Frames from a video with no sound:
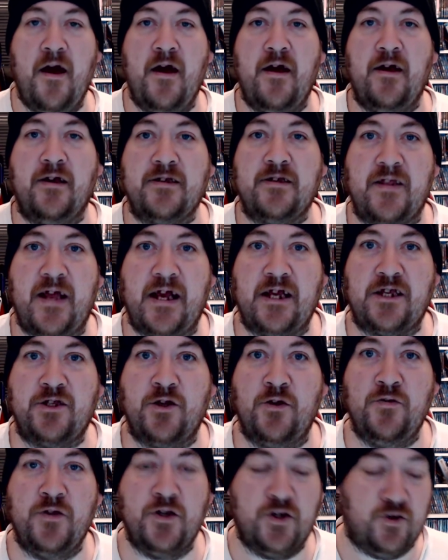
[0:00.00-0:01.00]
So let's
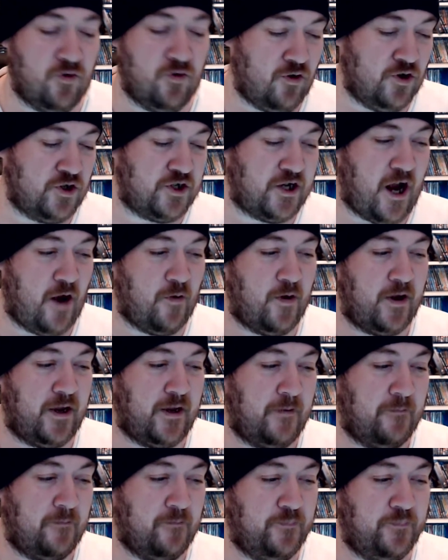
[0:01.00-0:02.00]
do the draw, shall
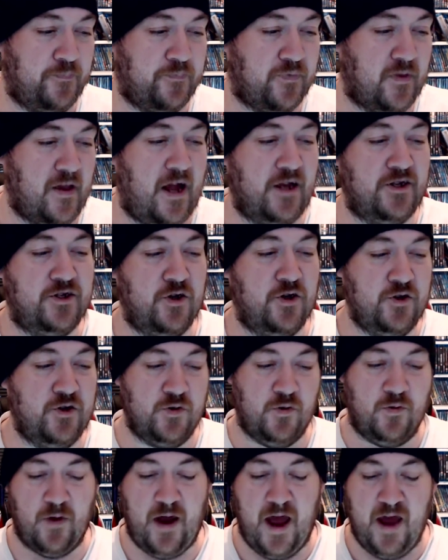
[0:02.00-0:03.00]
we? As
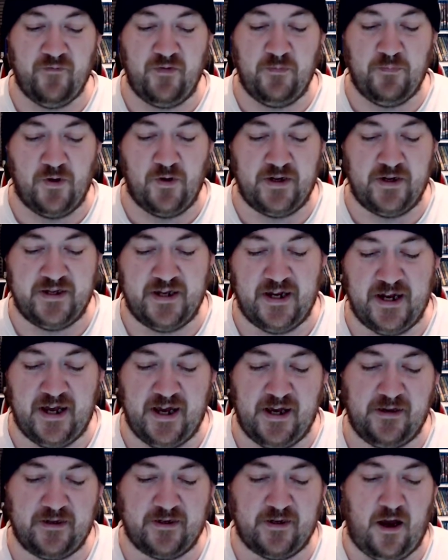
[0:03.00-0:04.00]
usual, everybody's in
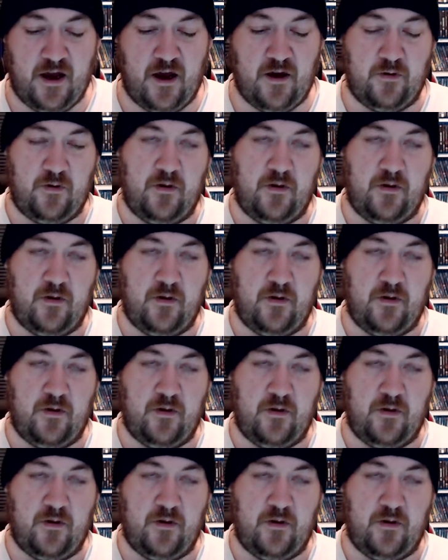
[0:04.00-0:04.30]
here, so